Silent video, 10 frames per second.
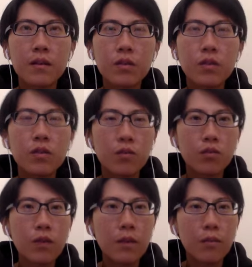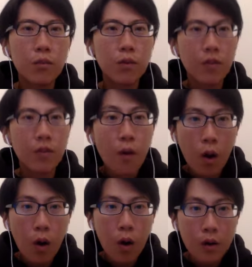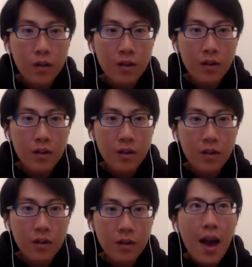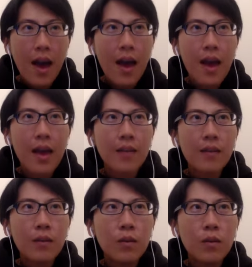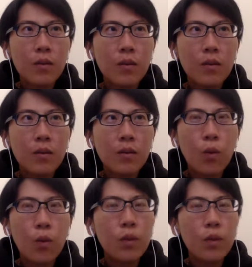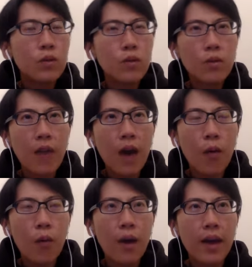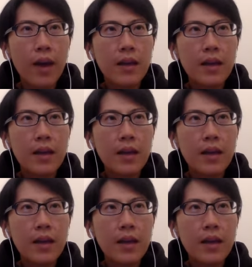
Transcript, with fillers: to the dream with our heart. And when we do that way,